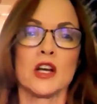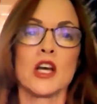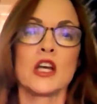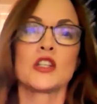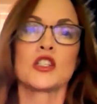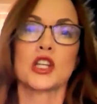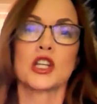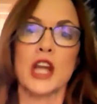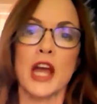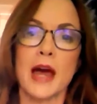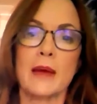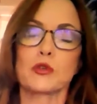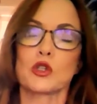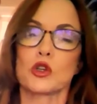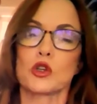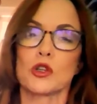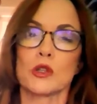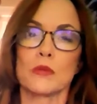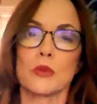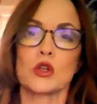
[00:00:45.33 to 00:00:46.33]
to
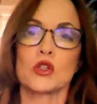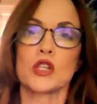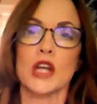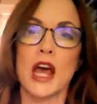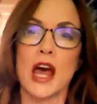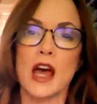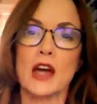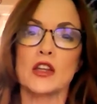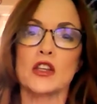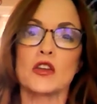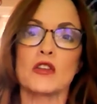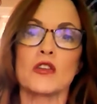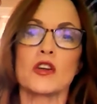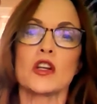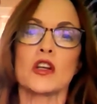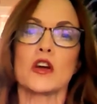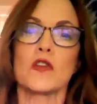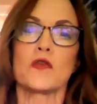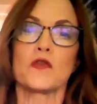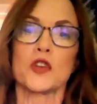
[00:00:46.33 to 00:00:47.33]
capturing the most accurate
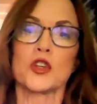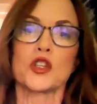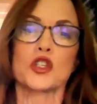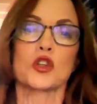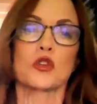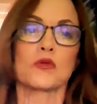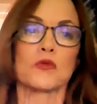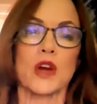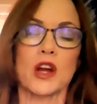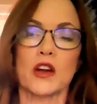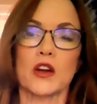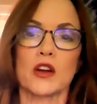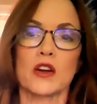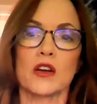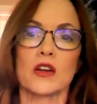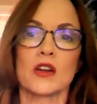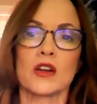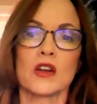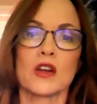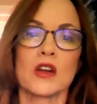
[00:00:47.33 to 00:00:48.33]
official record.
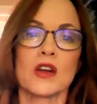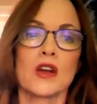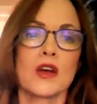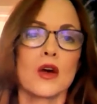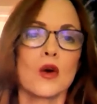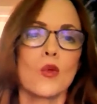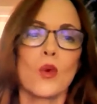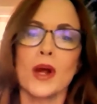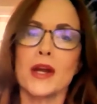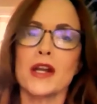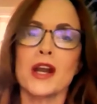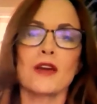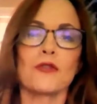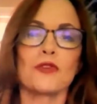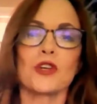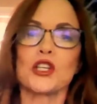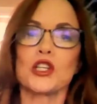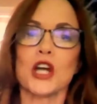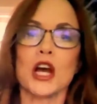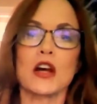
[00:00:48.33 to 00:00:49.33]
Why not
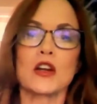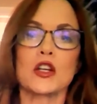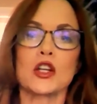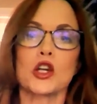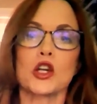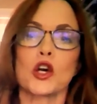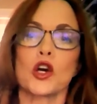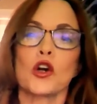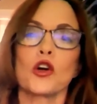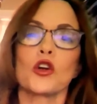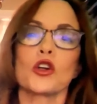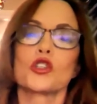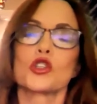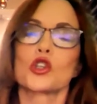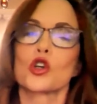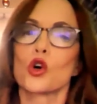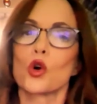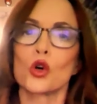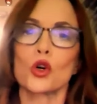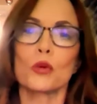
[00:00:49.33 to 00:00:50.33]
reach out and encourage
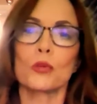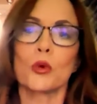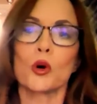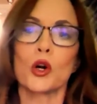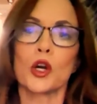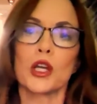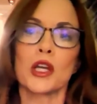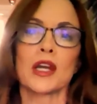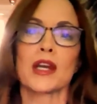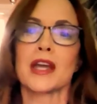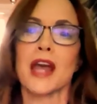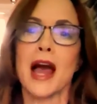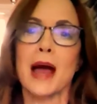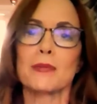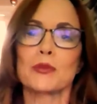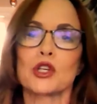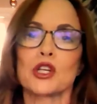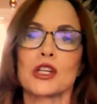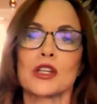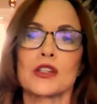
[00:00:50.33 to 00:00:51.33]
court reporting and
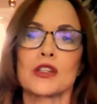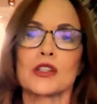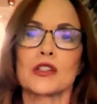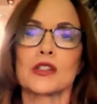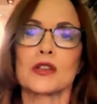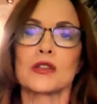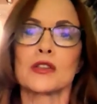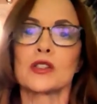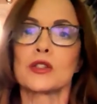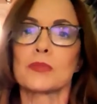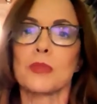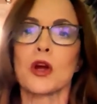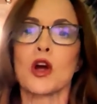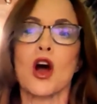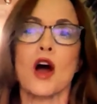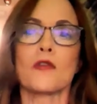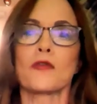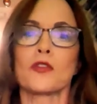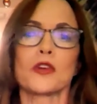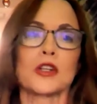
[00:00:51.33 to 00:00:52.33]
captioning students by
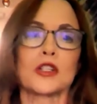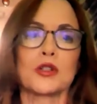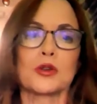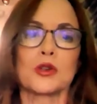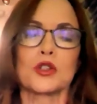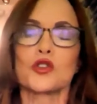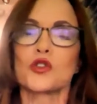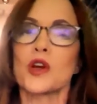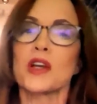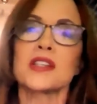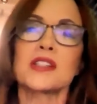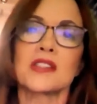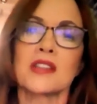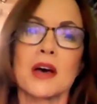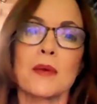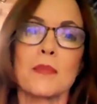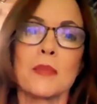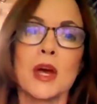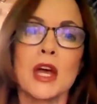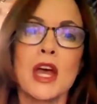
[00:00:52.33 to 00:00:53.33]
offering to address
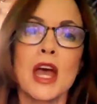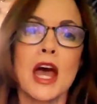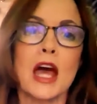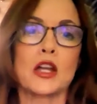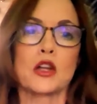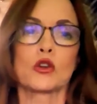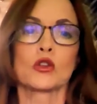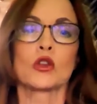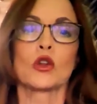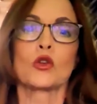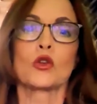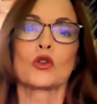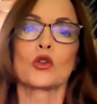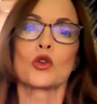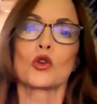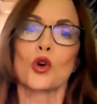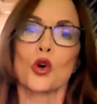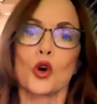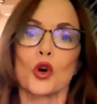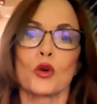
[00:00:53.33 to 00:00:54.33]
them at your local
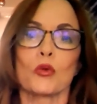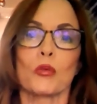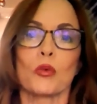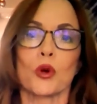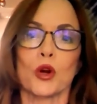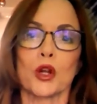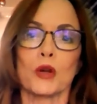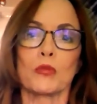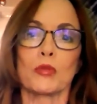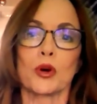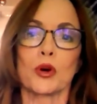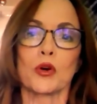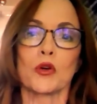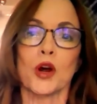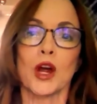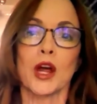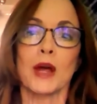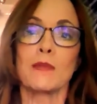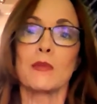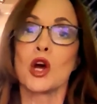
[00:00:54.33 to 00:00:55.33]
court reporting
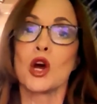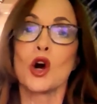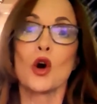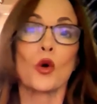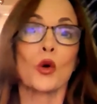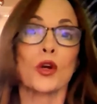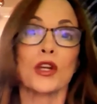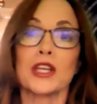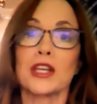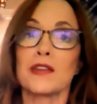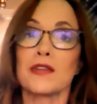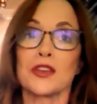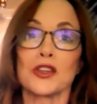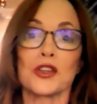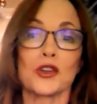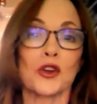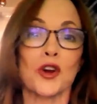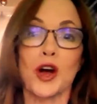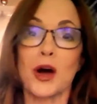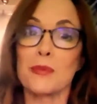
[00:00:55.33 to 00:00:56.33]
program or even
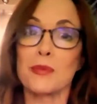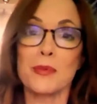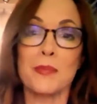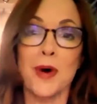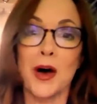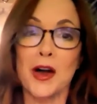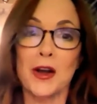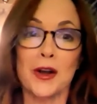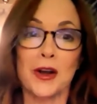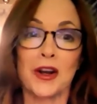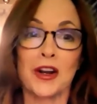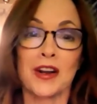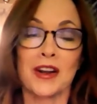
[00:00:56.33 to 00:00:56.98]
your alma mater?